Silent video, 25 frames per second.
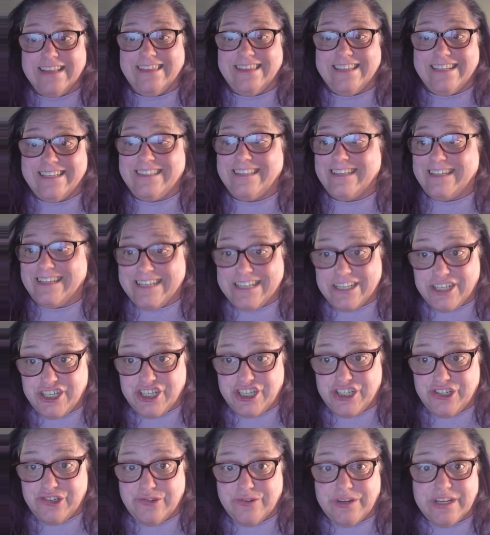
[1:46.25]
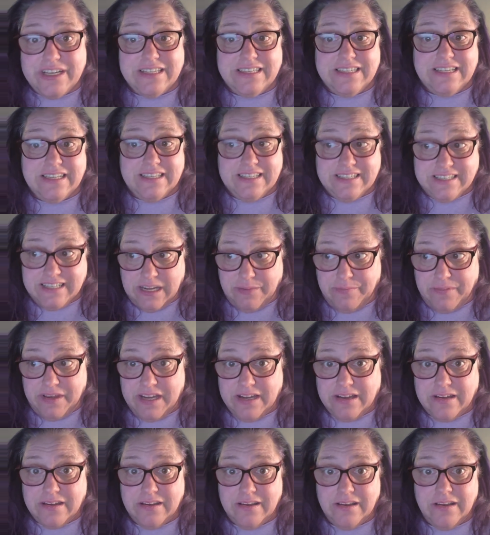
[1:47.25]
This issue is
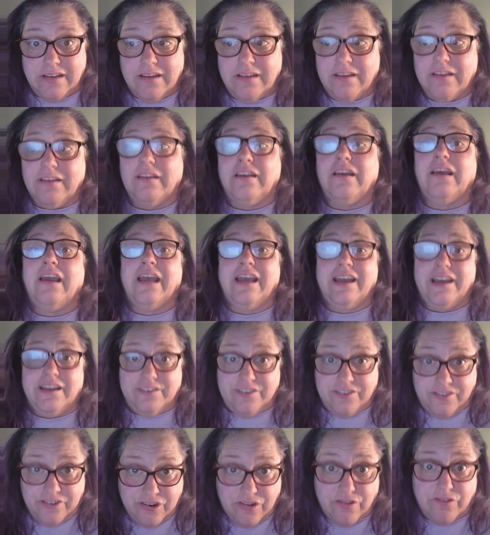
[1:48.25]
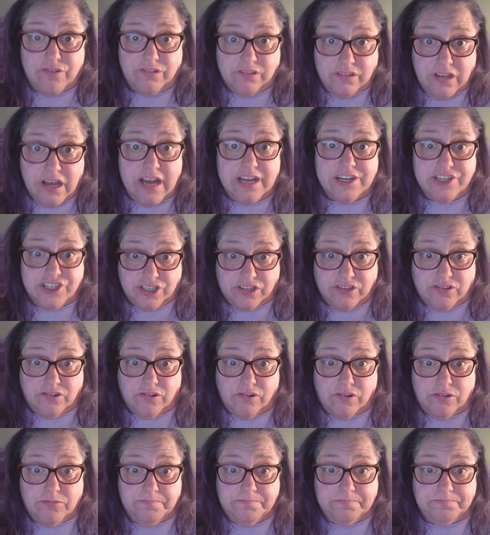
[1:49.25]
systemic and
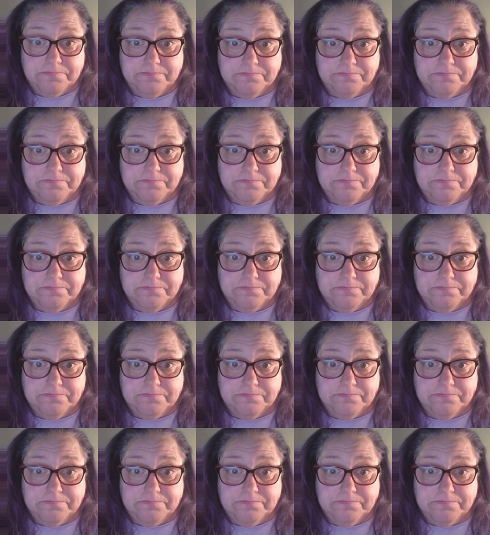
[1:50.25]
neurological.